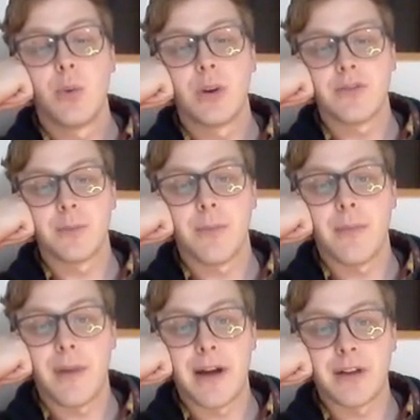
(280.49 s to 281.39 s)
went from
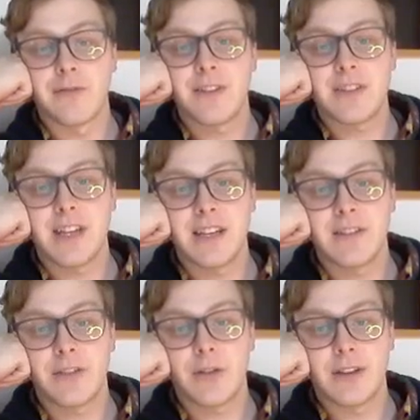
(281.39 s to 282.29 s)
about
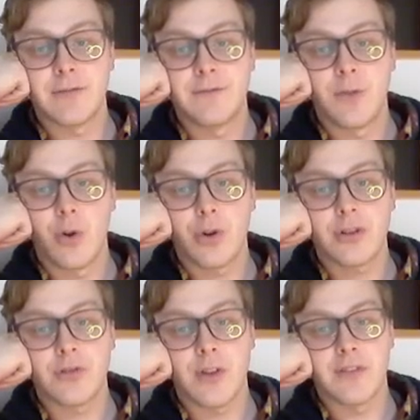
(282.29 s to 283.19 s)
1534
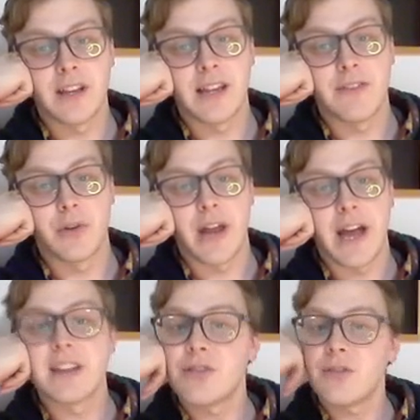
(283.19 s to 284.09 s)
to roughly
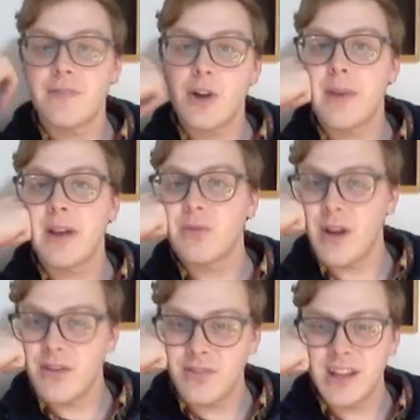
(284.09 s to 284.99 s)
1109, so it fell by
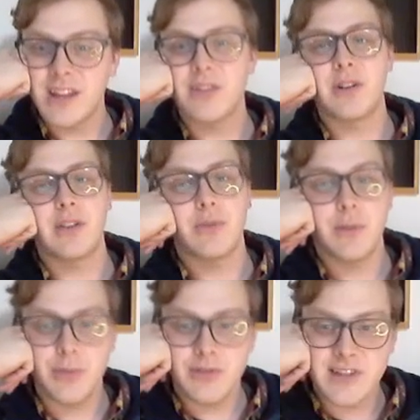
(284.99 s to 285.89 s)
roughly
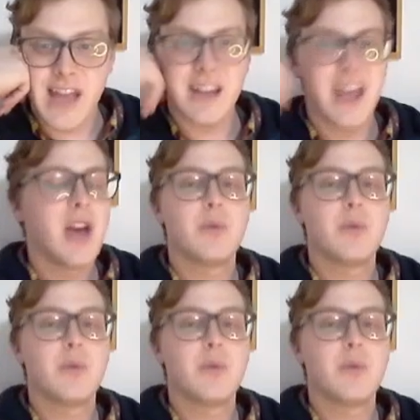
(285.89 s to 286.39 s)
33%,